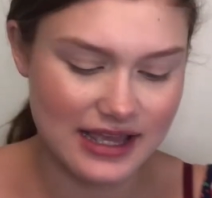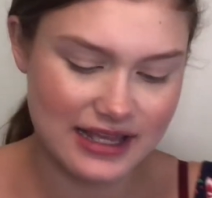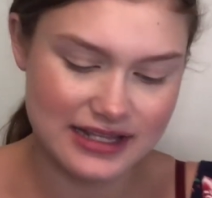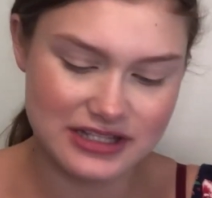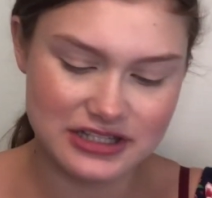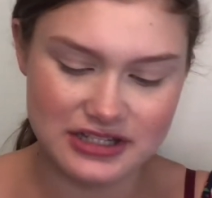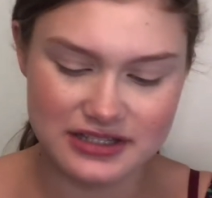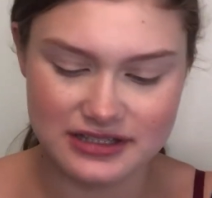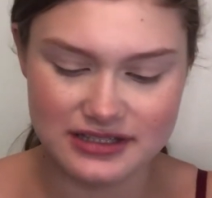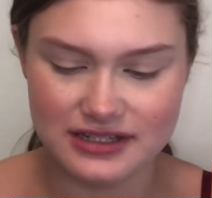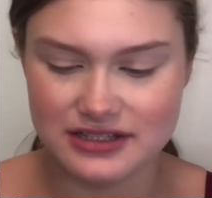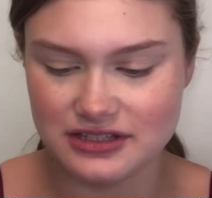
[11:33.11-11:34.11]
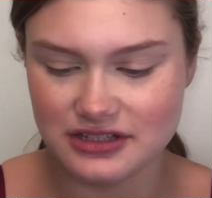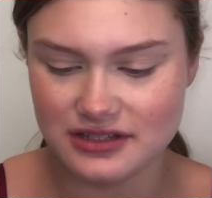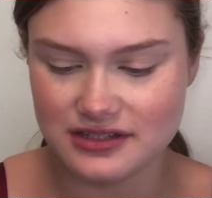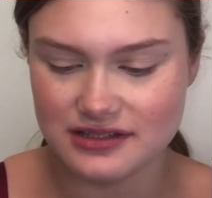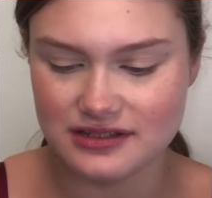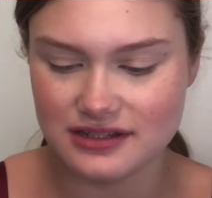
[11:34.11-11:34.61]
It's
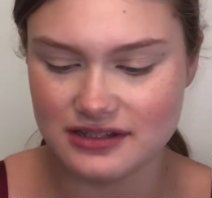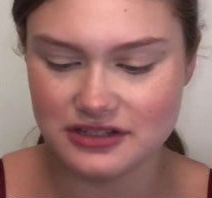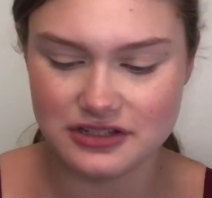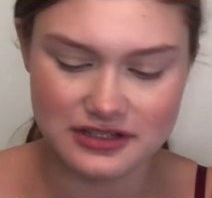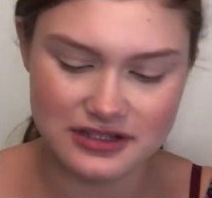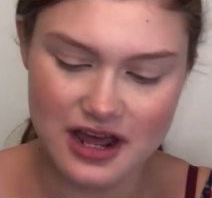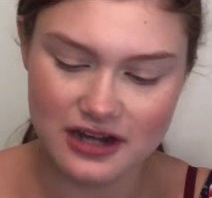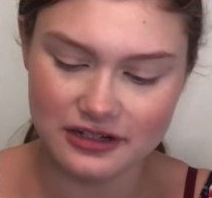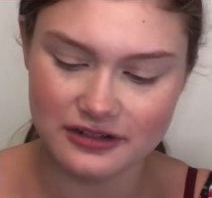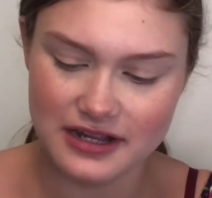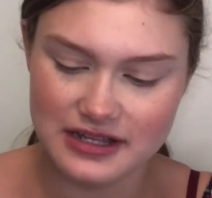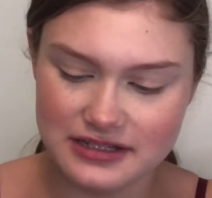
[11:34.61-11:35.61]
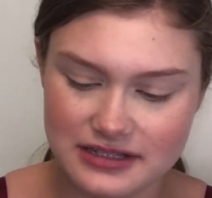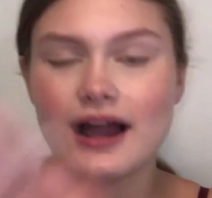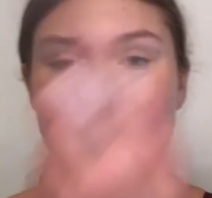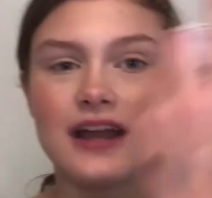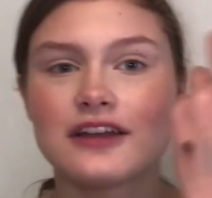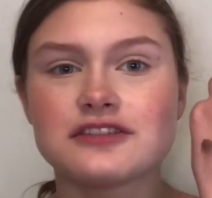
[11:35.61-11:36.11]
just not great.
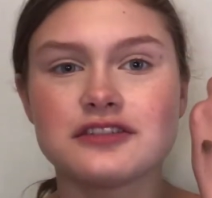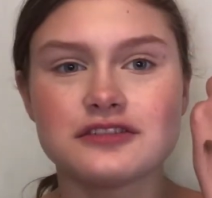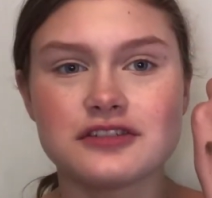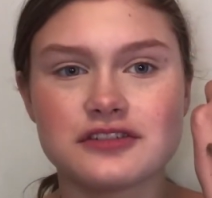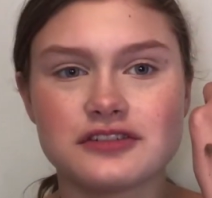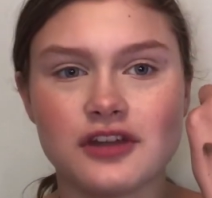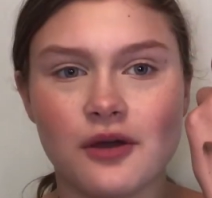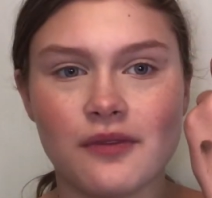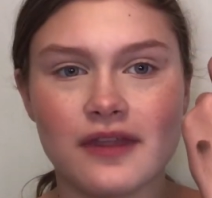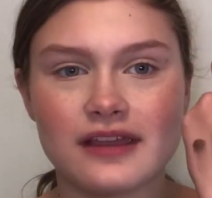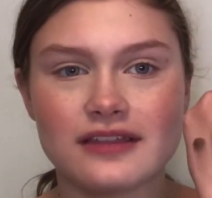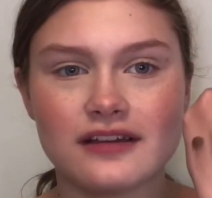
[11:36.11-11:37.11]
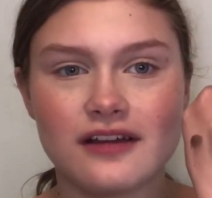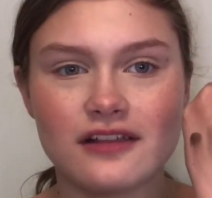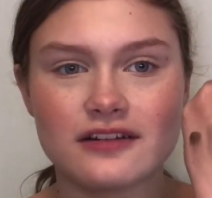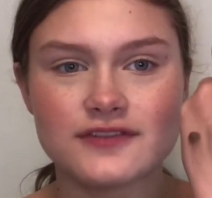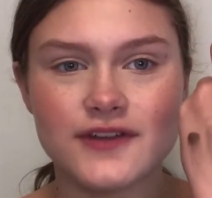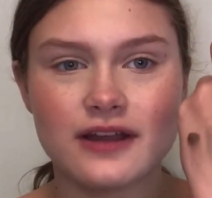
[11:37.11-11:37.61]
I also just don't like the
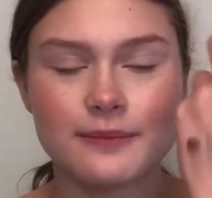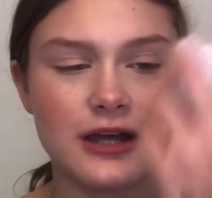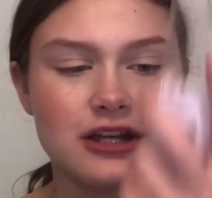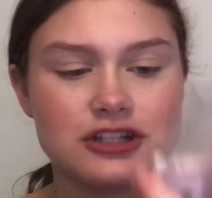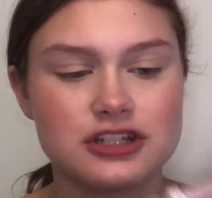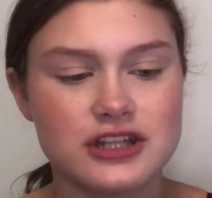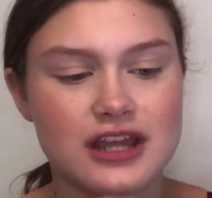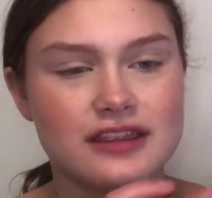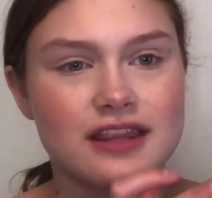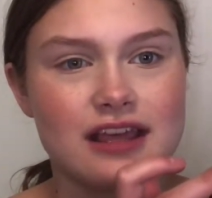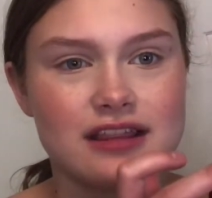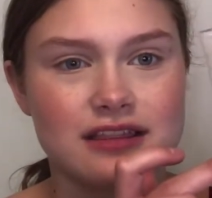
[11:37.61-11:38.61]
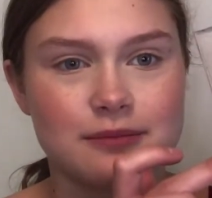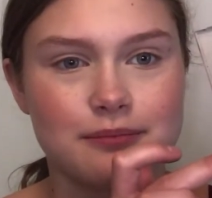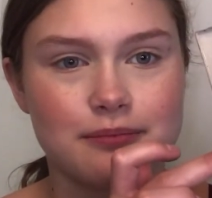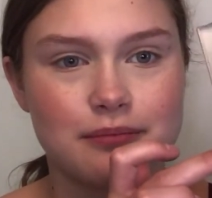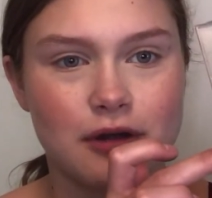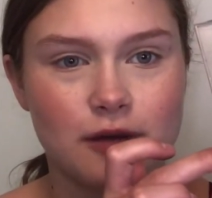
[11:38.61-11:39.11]
colors very much, and like the
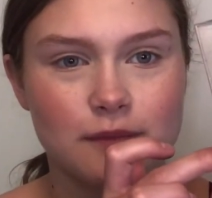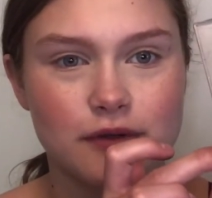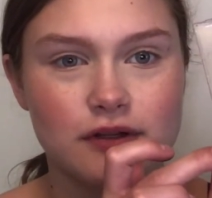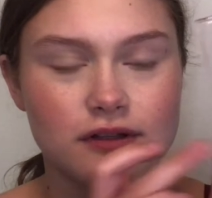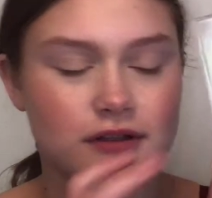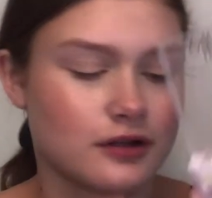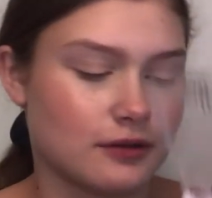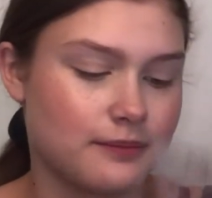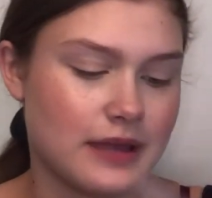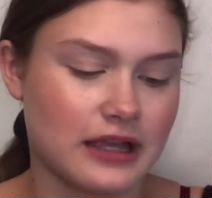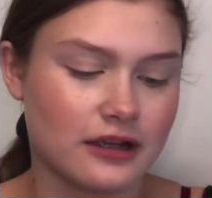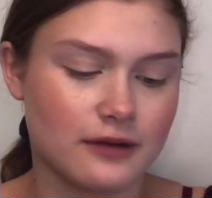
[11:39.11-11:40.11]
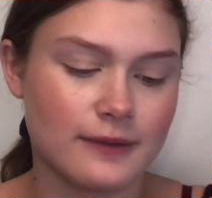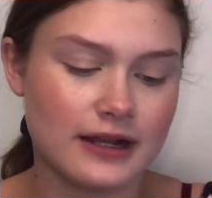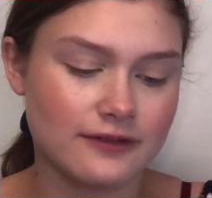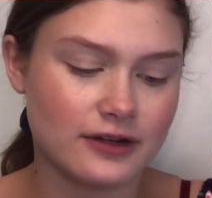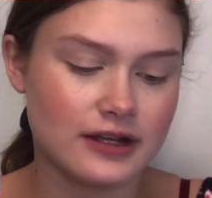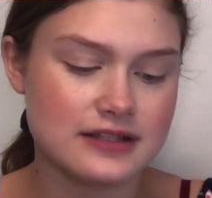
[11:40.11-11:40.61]
purple or pink or
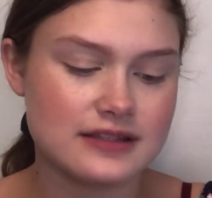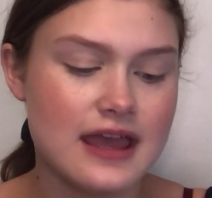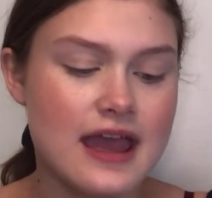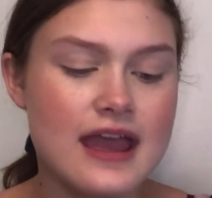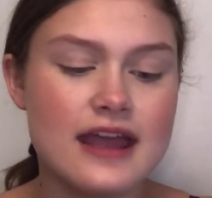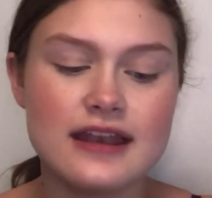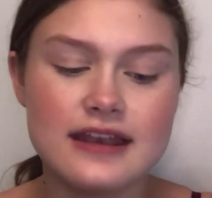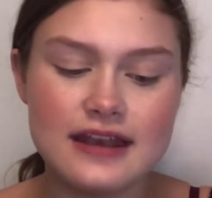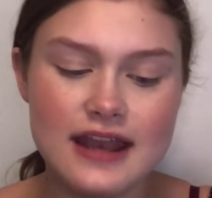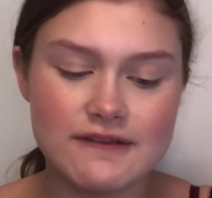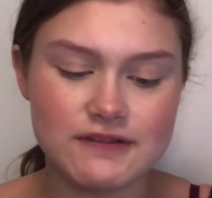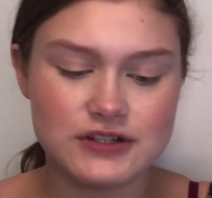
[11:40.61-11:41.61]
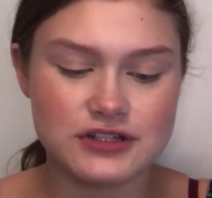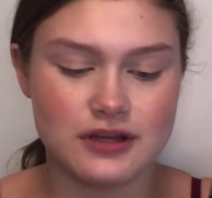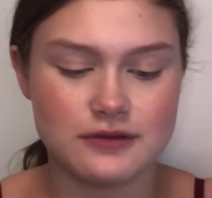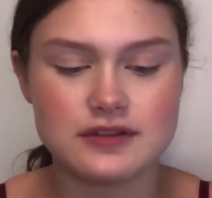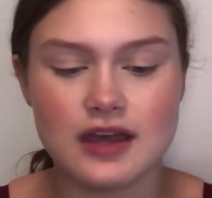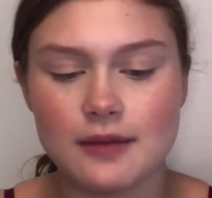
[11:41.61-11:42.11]
whatever it is never
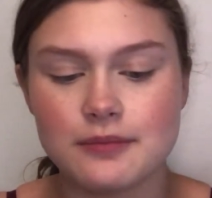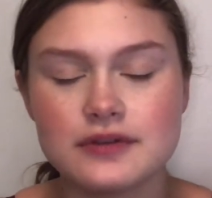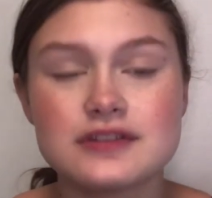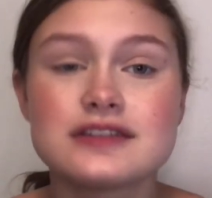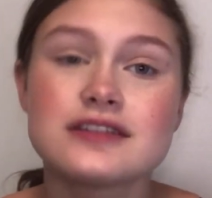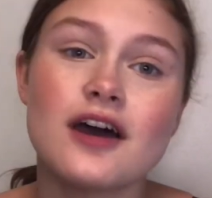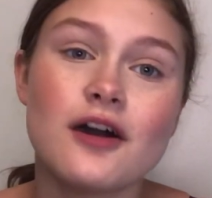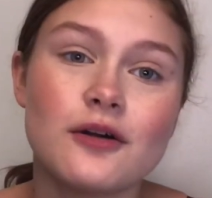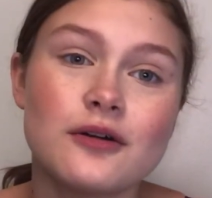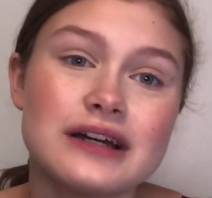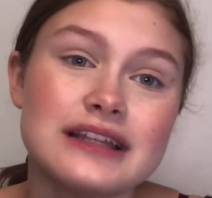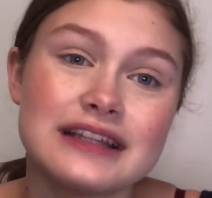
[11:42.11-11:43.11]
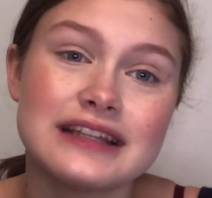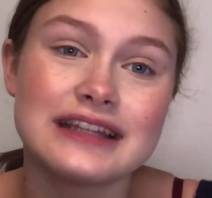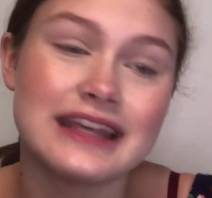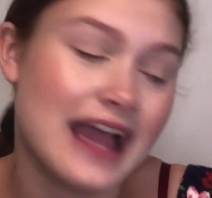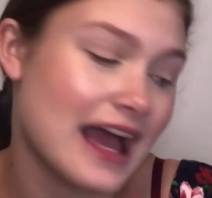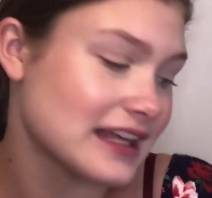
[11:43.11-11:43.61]
shows up. So
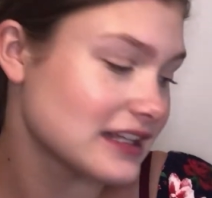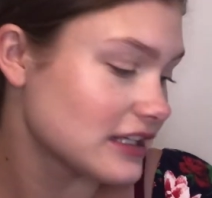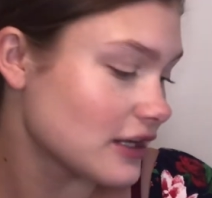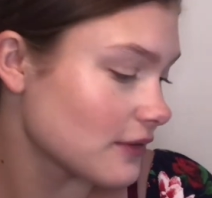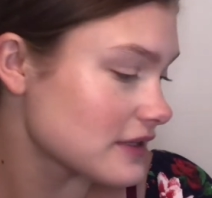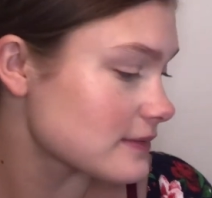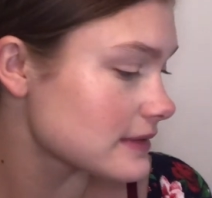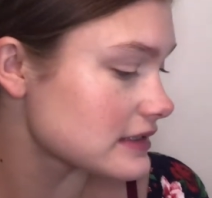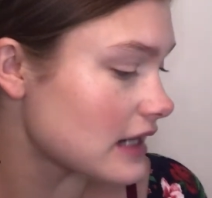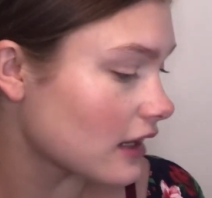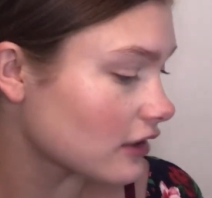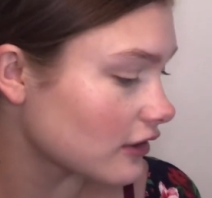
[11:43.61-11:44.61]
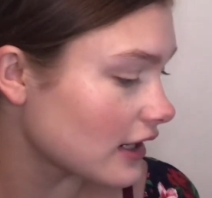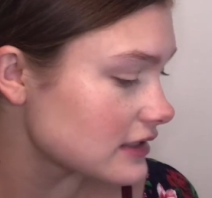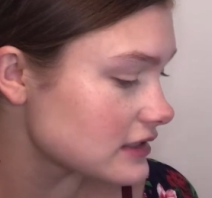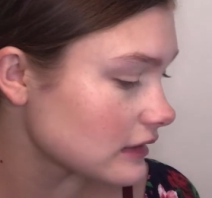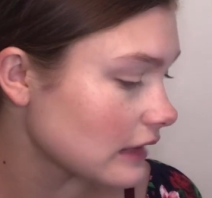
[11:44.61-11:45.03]
yeah, you know, this one's not great.